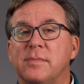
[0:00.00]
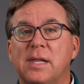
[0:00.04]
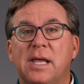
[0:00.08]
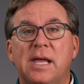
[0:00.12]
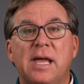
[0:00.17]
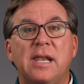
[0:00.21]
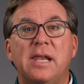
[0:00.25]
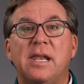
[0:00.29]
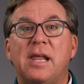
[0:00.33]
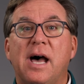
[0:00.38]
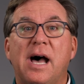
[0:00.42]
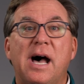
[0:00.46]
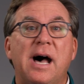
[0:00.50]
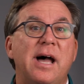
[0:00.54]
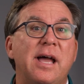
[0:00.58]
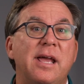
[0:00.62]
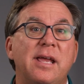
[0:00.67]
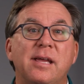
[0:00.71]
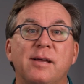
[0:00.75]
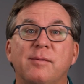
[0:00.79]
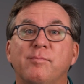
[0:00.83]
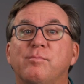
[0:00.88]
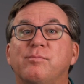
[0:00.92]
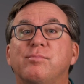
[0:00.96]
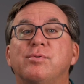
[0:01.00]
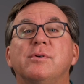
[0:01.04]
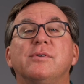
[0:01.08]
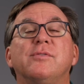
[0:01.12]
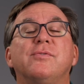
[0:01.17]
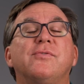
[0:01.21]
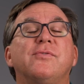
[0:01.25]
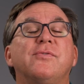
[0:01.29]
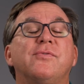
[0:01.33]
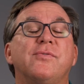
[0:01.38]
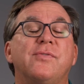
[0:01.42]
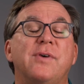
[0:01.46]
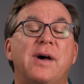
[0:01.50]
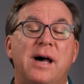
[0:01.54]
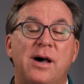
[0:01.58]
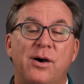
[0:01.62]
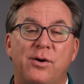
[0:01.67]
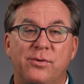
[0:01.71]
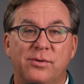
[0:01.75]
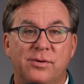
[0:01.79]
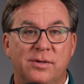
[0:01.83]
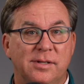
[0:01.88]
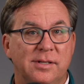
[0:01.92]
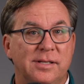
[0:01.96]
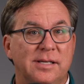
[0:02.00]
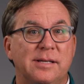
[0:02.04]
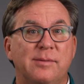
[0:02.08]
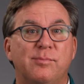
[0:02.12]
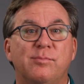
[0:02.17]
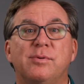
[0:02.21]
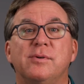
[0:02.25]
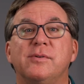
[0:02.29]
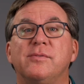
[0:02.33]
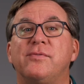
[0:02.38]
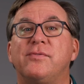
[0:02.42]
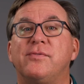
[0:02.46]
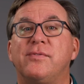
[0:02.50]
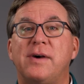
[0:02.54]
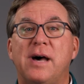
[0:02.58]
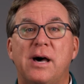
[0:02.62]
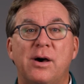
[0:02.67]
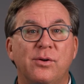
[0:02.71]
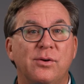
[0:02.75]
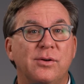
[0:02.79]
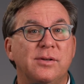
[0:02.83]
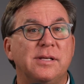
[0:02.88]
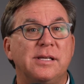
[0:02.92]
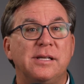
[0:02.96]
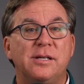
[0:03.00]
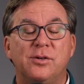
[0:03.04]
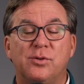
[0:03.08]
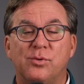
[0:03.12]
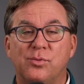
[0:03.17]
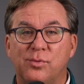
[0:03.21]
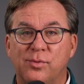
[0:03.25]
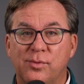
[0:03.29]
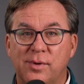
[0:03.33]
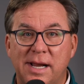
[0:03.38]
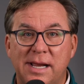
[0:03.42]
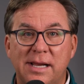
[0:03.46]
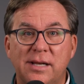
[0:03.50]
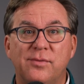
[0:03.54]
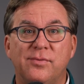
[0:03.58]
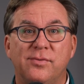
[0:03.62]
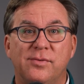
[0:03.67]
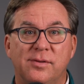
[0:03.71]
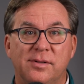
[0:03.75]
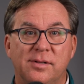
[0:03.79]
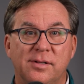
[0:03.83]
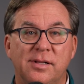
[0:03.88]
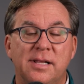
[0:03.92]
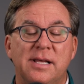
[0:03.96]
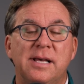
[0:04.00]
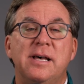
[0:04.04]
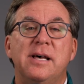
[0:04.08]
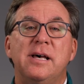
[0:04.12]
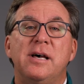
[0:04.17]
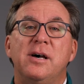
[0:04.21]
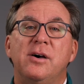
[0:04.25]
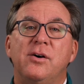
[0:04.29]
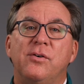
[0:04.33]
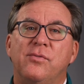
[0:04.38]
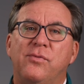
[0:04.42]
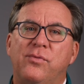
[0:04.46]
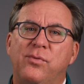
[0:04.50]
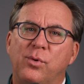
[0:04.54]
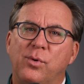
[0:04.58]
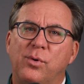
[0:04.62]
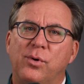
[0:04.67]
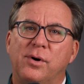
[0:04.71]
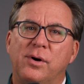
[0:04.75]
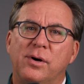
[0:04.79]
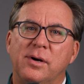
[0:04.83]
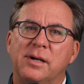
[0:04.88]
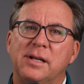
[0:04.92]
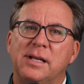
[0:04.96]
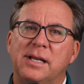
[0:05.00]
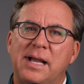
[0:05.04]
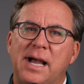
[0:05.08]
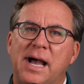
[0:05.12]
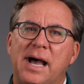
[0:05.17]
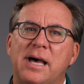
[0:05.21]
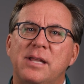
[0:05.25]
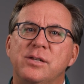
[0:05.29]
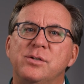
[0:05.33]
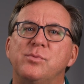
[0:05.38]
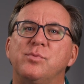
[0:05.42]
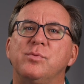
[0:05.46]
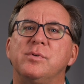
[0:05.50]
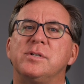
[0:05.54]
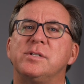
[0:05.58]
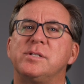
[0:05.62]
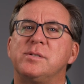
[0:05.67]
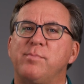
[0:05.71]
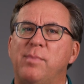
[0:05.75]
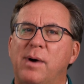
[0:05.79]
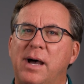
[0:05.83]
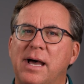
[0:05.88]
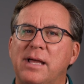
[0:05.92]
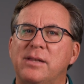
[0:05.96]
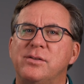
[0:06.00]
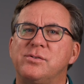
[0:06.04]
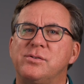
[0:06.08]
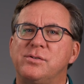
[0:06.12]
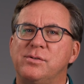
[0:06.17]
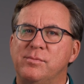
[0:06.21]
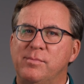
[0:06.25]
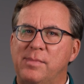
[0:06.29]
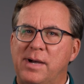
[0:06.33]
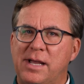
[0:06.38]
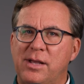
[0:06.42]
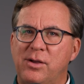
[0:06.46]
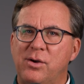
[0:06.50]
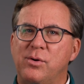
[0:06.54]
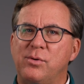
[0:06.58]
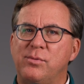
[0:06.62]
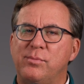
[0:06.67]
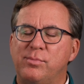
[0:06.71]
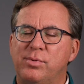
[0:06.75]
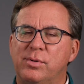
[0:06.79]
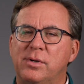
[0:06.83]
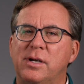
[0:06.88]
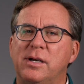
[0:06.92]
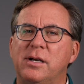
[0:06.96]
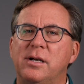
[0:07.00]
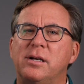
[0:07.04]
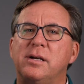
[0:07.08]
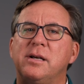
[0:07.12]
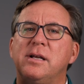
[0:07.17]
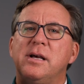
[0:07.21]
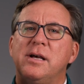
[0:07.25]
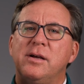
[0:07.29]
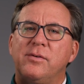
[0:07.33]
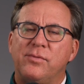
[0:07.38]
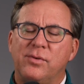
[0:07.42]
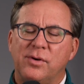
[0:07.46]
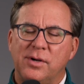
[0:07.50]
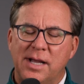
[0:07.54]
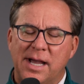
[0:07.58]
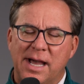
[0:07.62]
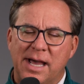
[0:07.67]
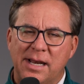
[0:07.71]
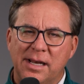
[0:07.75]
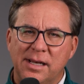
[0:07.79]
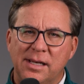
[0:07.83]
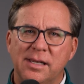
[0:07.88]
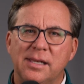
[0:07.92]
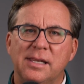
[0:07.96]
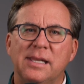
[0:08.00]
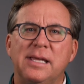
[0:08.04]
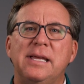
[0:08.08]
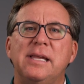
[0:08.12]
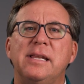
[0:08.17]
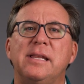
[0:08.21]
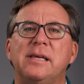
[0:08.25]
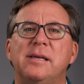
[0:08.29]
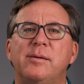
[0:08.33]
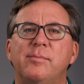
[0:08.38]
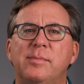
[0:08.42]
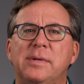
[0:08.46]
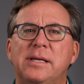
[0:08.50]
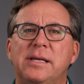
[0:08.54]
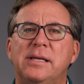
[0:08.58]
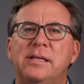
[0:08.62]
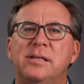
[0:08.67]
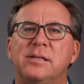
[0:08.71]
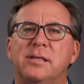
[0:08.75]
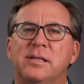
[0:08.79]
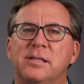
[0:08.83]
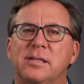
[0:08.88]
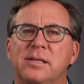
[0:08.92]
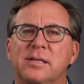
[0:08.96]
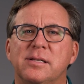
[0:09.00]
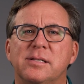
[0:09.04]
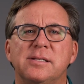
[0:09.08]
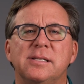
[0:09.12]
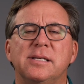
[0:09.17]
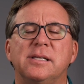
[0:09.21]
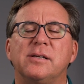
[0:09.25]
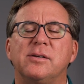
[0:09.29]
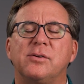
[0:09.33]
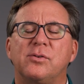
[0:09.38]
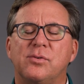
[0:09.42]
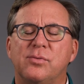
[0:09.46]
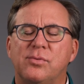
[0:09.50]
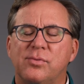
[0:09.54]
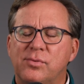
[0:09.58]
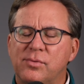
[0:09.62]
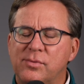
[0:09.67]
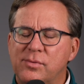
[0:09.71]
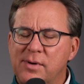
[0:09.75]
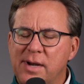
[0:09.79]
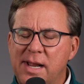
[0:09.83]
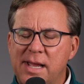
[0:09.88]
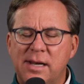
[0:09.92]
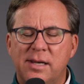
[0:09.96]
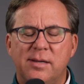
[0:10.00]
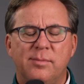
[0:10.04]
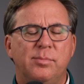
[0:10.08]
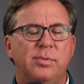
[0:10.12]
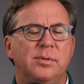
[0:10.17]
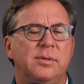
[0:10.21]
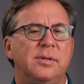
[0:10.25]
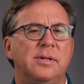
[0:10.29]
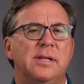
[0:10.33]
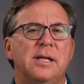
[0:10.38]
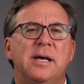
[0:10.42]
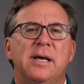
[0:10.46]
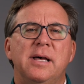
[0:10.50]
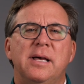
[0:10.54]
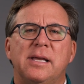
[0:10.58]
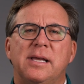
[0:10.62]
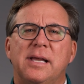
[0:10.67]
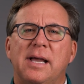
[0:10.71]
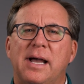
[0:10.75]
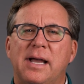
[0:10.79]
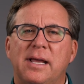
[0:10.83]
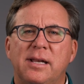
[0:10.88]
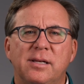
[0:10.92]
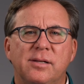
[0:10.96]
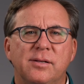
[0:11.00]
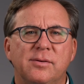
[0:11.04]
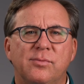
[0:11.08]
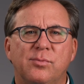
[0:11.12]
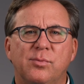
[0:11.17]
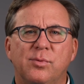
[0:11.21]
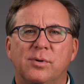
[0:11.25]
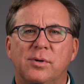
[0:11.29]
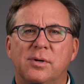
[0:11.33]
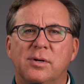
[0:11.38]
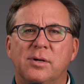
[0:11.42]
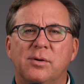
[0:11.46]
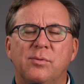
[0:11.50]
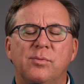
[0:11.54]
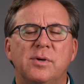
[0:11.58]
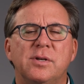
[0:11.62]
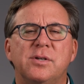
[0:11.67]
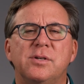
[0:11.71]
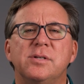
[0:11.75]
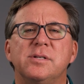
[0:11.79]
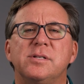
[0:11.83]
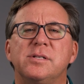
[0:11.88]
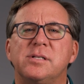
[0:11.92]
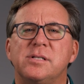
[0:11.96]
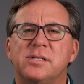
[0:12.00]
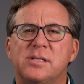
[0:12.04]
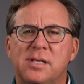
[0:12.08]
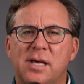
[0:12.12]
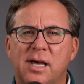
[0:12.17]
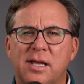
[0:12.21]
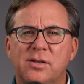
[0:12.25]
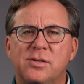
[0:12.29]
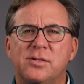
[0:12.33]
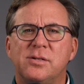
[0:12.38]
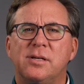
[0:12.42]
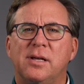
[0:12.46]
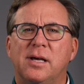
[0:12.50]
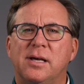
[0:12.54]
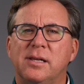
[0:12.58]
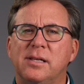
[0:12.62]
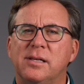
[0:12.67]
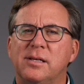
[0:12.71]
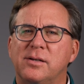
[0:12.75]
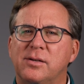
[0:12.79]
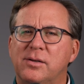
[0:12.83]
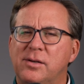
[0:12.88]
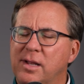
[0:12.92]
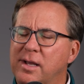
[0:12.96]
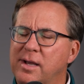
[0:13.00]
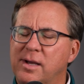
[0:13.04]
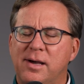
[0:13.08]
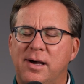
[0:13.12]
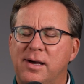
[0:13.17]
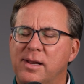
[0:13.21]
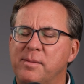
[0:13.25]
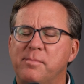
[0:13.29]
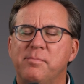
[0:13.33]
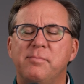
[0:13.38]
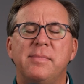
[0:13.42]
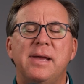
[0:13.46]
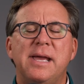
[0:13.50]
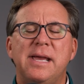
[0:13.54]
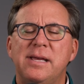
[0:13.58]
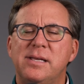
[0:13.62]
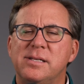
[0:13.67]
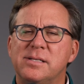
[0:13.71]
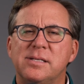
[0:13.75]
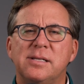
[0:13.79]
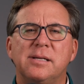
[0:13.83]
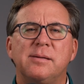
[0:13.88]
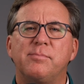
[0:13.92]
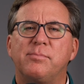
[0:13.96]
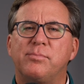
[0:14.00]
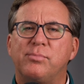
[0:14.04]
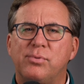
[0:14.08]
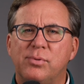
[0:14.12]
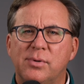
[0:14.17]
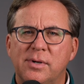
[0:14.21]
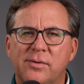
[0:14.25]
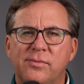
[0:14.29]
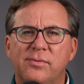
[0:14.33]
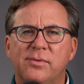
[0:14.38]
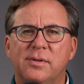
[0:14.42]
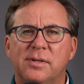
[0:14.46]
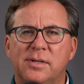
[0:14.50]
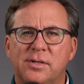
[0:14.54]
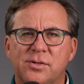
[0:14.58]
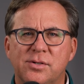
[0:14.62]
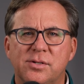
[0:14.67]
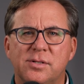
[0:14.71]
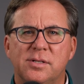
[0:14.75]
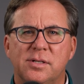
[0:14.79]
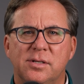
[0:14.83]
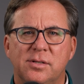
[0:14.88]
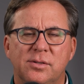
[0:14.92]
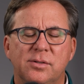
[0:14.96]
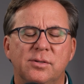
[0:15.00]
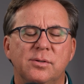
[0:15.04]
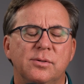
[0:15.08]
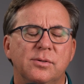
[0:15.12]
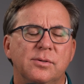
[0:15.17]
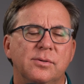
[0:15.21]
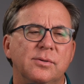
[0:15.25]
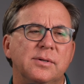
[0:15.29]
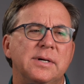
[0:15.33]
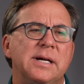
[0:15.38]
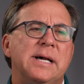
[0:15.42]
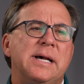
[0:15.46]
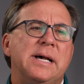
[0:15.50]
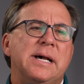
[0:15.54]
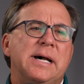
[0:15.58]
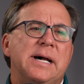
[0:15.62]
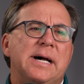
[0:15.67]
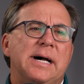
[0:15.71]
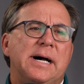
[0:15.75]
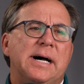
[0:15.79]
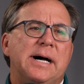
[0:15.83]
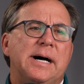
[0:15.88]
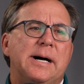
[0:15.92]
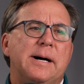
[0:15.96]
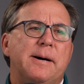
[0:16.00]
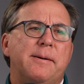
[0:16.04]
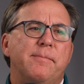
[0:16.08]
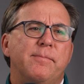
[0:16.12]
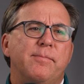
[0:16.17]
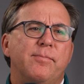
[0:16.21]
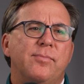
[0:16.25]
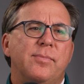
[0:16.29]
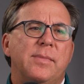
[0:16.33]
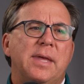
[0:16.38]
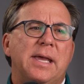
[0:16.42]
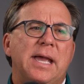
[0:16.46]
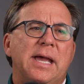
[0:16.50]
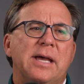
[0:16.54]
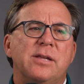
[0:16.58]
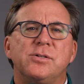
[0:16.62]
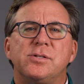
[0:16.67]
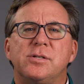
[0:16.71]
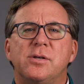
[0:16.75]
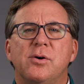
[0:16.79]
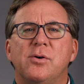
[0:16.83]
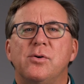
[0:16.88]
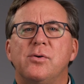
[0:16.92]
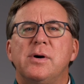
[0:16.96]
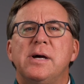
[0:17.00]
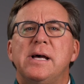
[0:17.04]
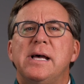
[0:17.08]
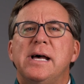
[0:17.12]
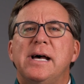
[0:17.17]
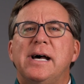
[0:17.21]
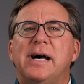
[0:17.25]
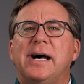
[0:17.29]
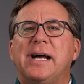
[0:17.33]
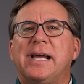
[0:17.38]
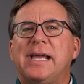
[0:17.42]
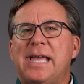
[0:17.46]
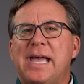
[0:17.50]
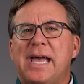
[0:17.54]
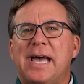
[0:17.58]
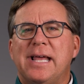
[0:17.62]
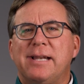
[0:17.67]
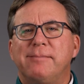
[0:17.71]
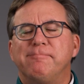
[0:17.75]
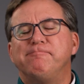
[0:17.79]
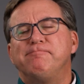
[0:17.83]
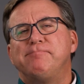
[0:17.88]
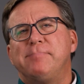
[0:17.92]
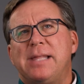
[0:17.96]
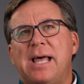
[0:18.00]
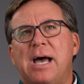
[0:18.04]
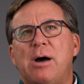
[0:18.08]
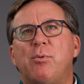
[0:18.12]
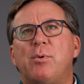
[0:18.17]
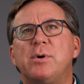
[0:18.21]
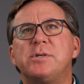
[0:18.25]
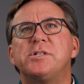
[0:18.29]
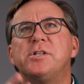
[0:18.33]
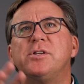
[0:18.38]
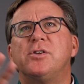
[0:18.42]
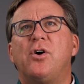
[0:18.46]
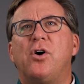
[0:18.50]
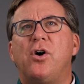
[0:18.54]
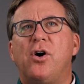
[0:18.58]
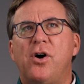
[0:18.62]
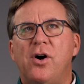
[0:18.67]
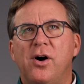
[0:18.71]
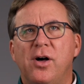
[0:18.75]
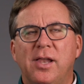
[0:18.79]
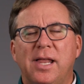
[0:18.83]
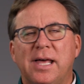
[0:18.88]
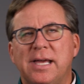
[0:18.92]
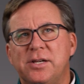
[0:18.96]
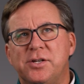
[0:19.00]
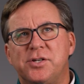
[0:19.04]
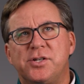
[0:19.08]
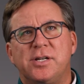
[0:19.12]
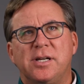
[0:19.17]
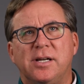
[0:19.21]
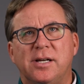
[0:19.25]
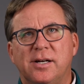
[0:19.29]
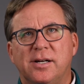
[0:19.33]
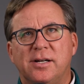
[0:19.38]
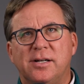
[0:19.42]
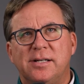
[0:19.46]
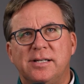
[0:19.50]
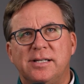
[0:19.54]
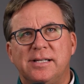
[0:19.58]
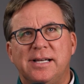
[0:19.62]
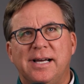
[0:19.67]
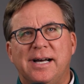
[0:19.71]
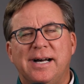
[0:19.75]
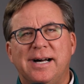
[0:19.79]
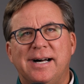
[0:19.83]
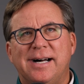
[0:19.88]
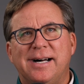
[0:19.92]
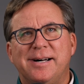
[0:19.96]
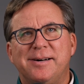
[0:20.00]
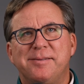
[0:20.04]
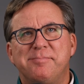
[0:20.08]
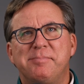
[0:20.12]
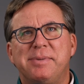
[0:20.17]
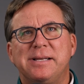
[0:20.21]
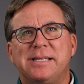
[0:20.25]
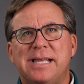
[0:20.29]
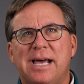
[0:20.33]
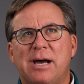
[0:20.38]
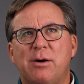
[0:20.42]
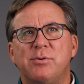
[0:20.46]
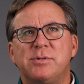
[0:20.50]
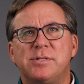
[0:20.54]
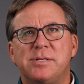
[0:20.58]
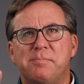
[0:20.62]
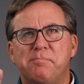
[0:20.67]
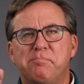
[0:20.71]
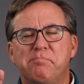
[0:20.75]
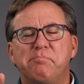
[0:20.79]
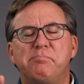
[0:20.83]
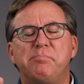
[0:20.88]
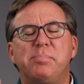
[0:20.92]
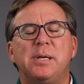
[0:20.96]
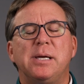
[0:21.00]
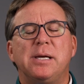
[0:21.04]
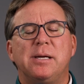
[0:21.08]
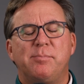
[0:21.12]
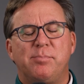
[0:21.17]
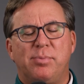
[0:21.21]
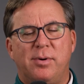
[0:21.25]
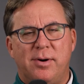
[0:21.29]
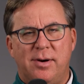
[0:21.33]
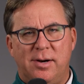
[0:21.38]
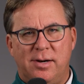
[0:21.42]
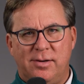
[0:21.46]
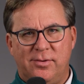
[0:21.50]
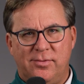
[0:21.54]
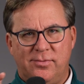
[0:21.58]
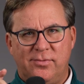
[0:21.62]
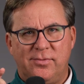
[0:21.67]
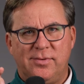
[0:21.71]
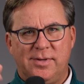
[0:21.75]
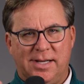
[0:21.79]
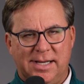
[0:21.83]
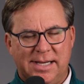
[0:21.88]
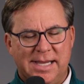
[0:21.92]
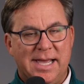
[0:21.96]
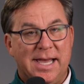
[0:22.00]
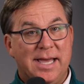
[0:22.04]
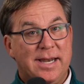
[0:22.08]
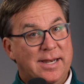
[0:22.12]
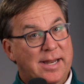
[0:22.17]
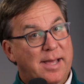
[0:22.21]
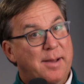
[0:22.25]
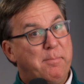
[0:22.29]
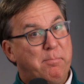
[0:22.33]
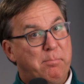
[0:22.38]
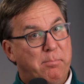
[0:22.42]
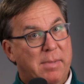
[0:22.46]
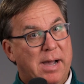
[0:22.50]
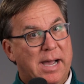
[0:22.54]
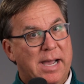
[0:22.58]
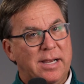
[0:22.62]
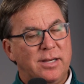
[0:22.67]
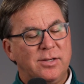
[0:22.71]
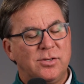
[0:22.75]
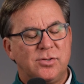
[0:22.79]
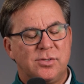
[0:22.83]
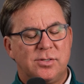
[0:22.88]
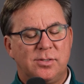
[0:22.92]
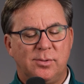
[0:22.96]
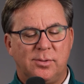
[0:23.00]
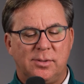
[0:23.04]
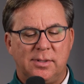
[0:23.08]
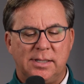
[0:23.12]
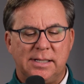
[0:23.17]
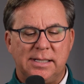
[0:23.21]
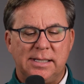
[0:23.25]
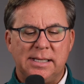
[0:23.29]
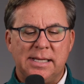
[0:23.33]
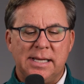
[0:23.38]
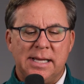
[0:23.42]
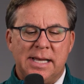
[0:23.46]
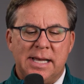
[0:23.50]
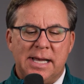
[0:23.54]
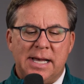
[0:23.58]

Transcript: And I am profoundly, profoundly grateful for God's response to my own prayer, for God leading me to this incredible kind of work, which is such an, an amazing privilege to do. Um, and so, again, that wasn't all I shared, uh, but that was a big part of, again, my story.